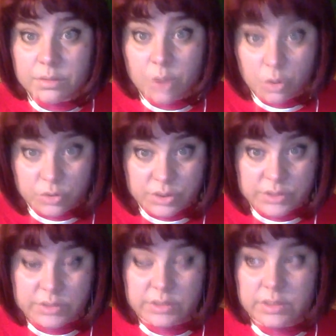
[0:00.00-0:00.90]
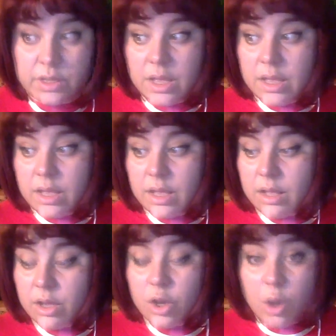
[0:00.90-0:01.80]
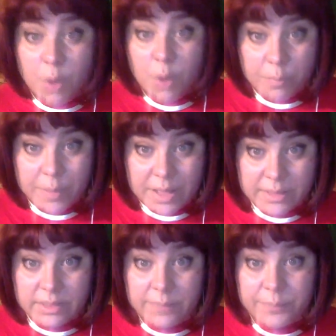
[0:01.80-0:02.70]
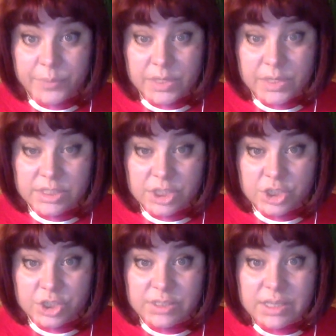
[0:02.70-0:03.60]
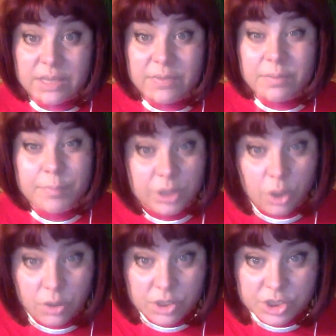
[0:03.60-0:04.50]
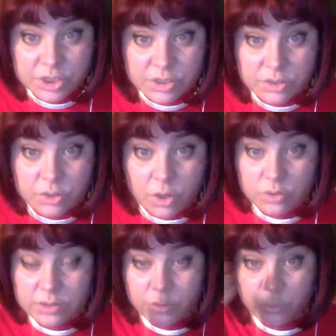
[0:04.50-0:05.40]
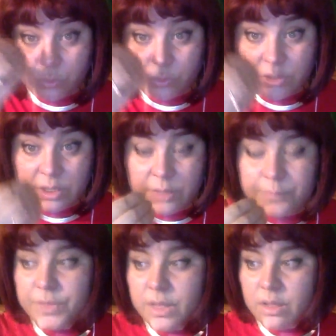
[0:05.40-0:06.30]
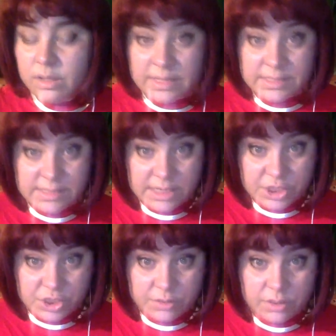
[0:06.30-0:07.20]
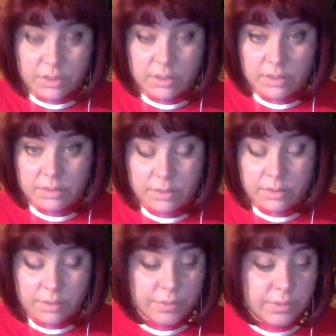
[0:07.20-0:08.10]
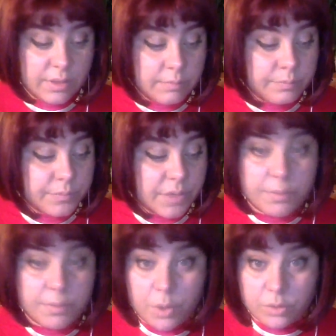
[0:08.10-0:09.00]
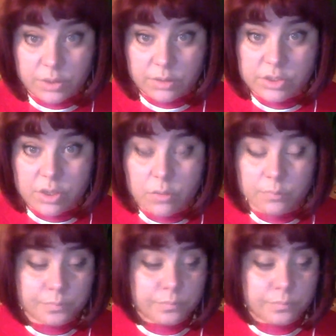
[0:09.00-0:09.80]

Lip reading: doctors, homeopathy, surgeons, even pathologists, those who do the dissection of the body. So